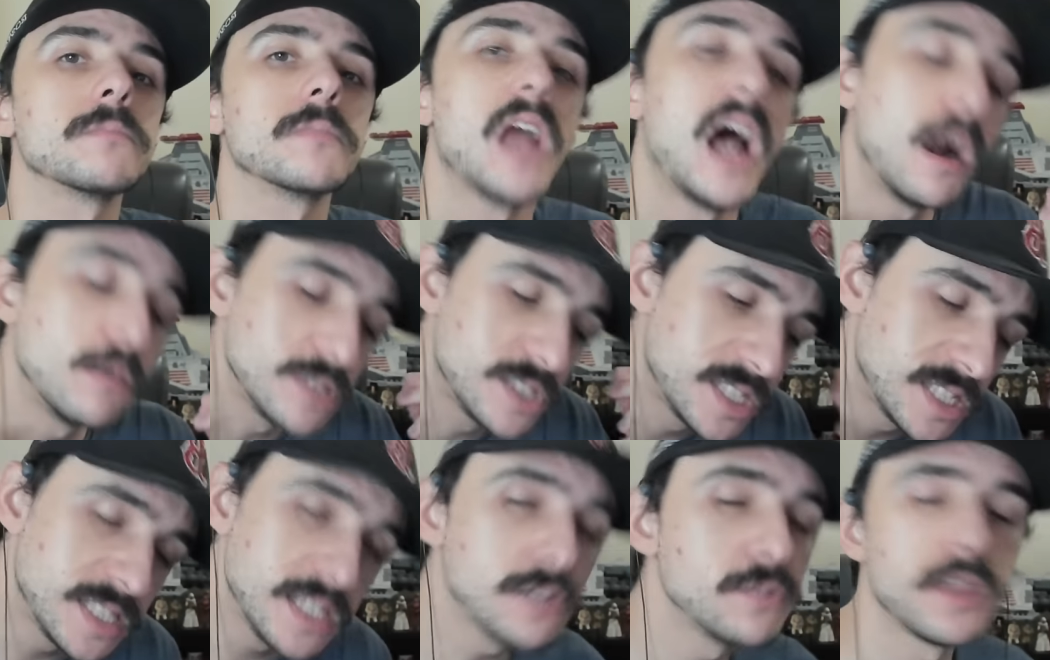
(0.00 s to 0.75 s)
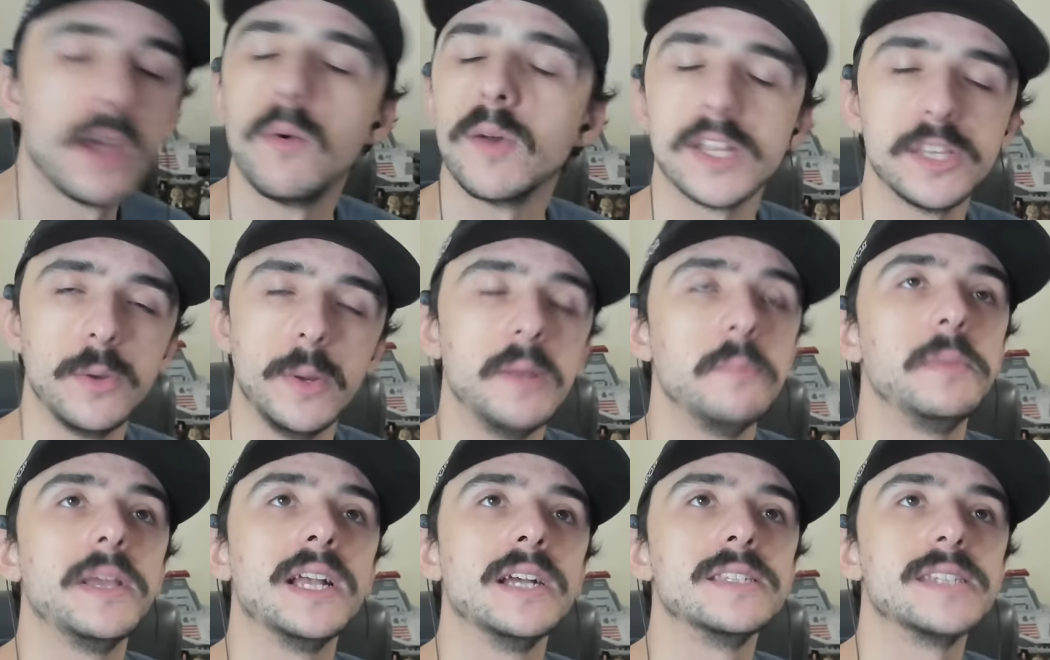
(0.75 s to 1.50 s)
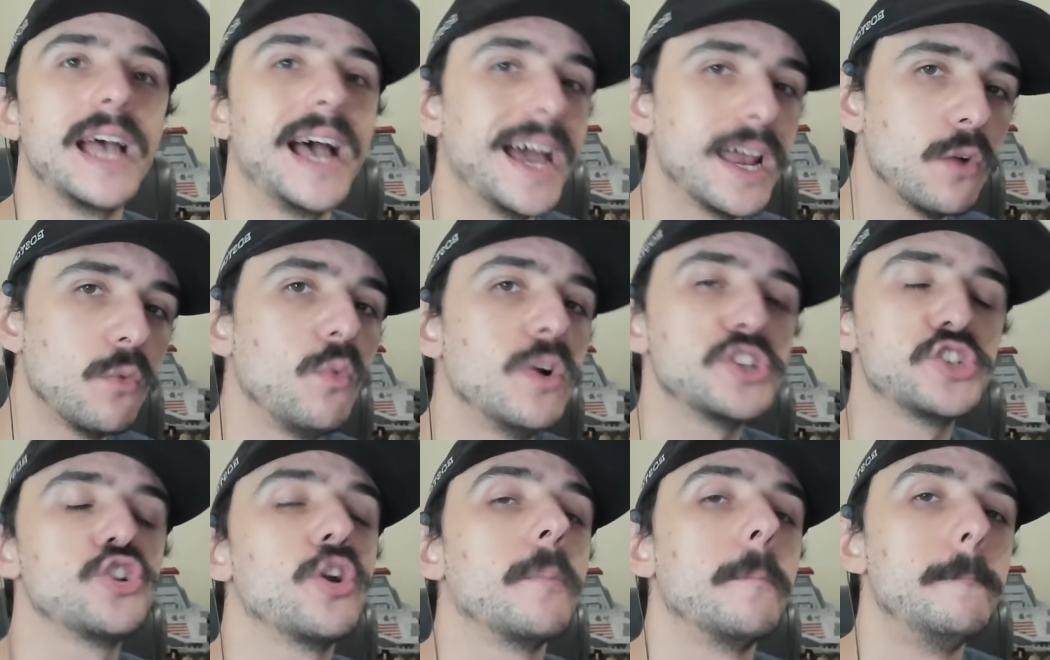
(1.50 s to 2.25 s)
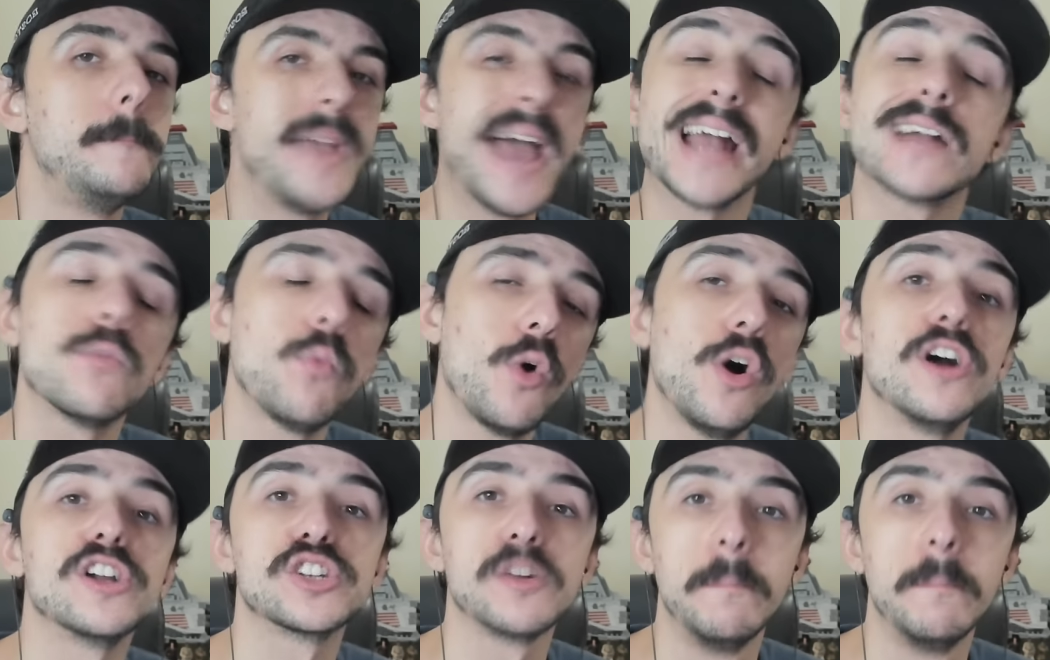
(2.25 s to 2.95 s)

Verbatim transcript: I would still not want to do it because I don't want your backwash